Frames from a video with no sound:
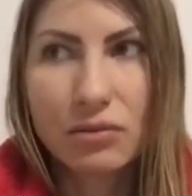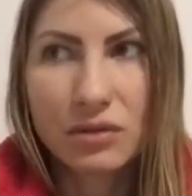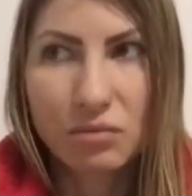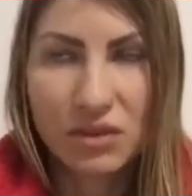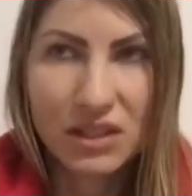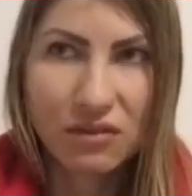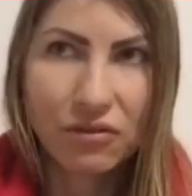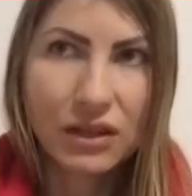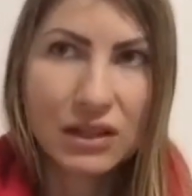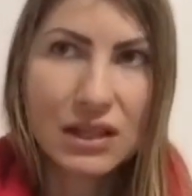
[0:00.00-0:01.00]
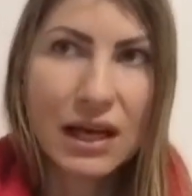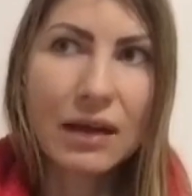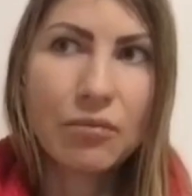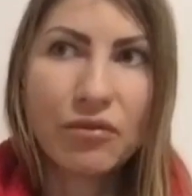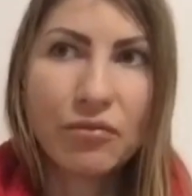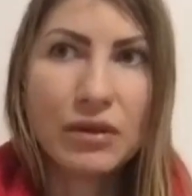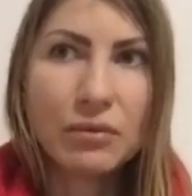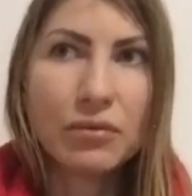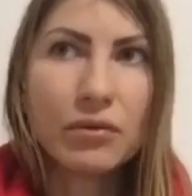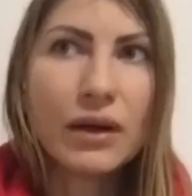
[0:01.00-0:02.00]
a specific type of
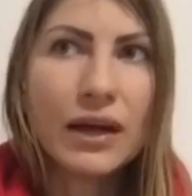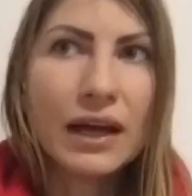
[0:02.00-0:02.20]
people.